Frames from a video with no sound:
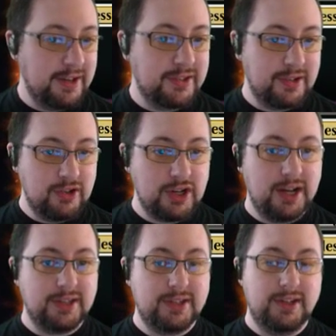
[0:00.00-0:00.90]
is to
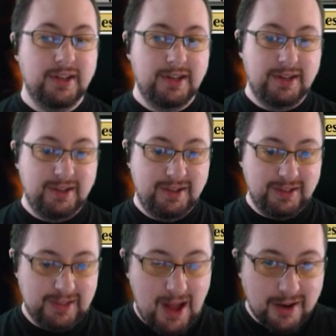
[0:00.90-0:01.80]
just
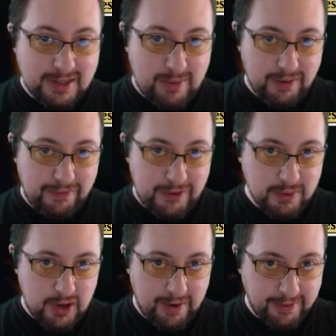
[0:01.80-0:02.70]
lock them on
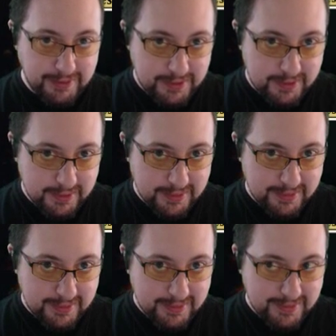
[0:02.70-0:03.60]
few cards
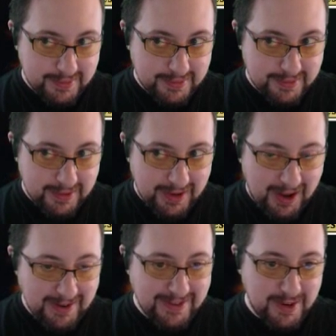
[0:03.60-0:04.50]

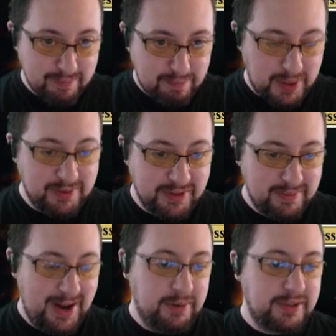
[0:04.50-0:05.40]
and then burn
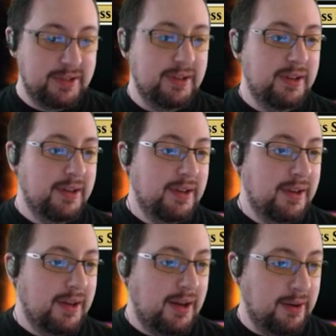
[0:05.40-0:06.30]
them out
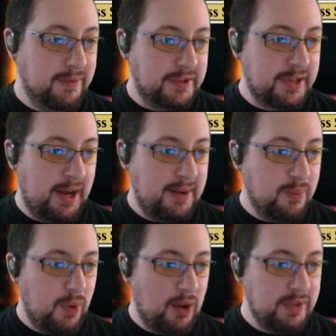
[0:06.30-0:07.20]
over
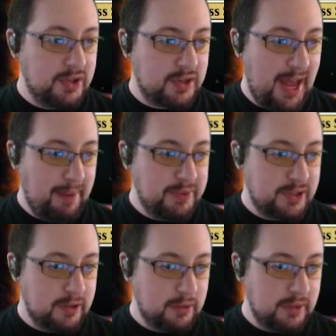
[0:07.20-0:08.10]
time while we just
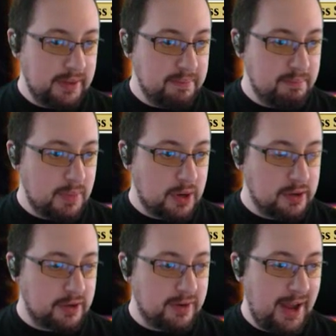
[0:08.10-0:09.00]
absolutely
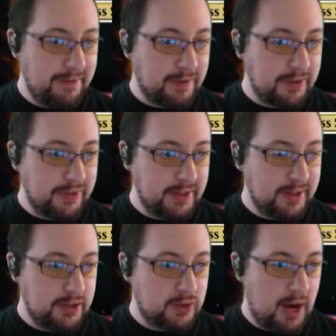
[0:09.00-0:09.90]
murder everything
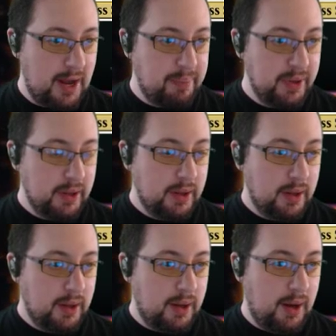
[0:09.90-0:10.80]
they drop.
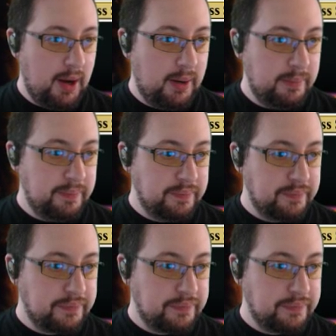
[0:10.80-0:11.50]
And